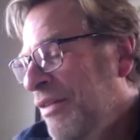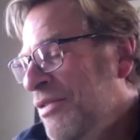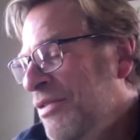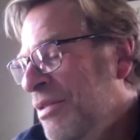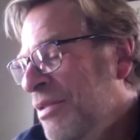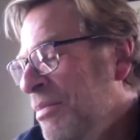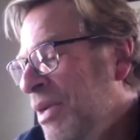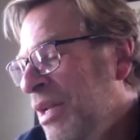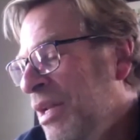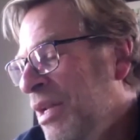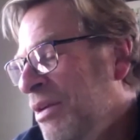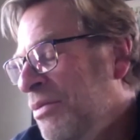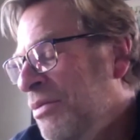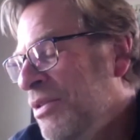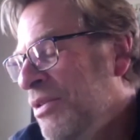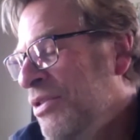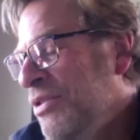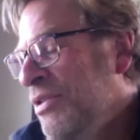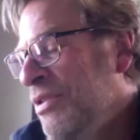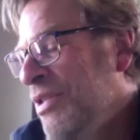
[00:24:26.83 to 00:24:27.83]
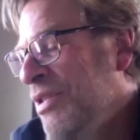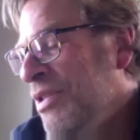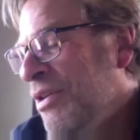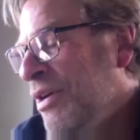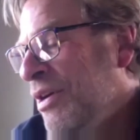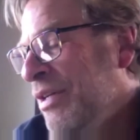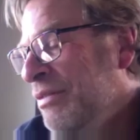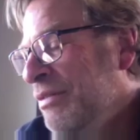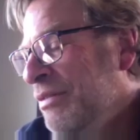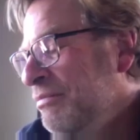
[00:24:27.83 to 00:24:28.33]
the meeting, Chris just
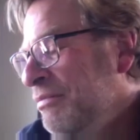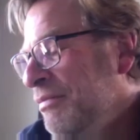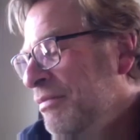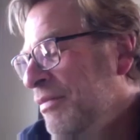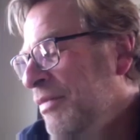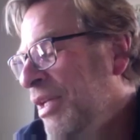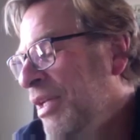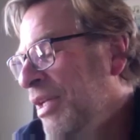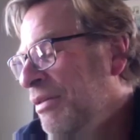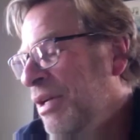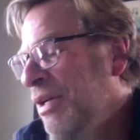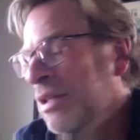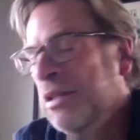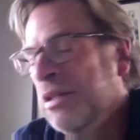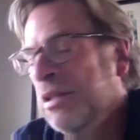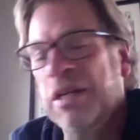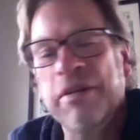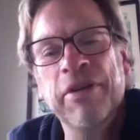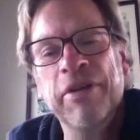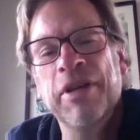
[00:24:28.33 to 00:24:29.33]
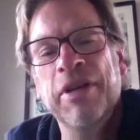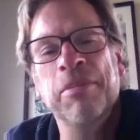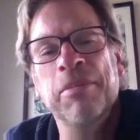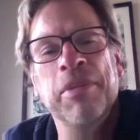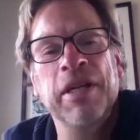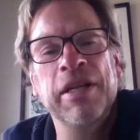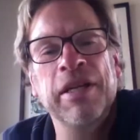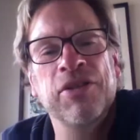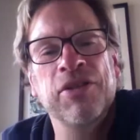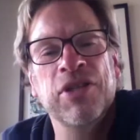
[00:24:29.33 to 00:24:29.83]
thought, you know, "I love him, but
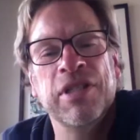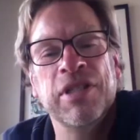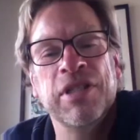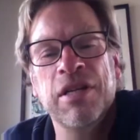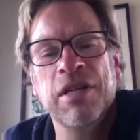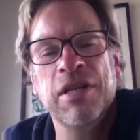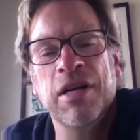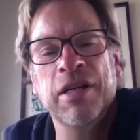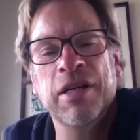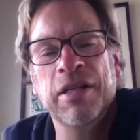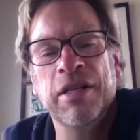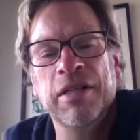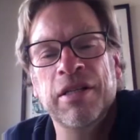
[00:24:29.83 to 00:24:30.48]
he's just not,